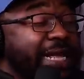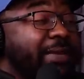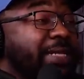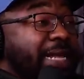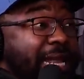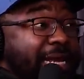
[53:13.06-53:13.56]
the
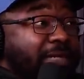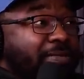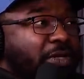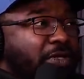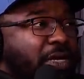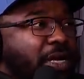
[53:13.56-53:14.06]
games I like the
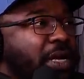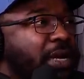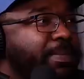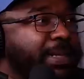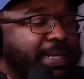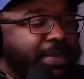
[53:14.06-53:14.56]
most,
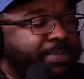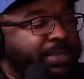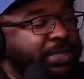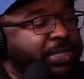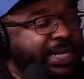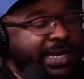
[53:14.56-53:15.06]
but
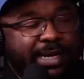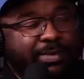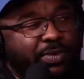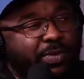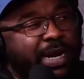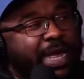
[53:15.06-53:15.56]
but they're the
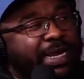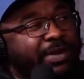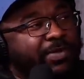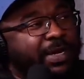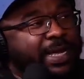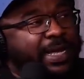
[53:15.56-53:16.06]
games where I
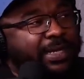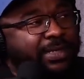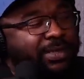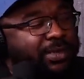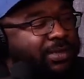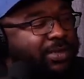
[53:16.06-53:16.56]
can
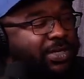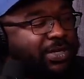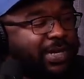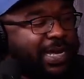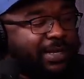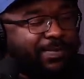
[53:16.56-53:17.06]
relax. You
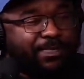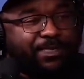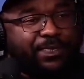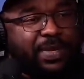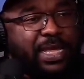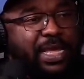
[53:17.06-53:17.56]
know, like
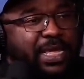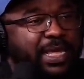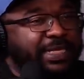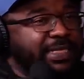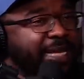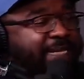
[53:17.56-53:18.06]
yeah.
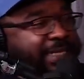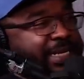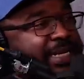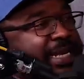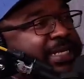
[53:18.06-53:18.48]
It's it's an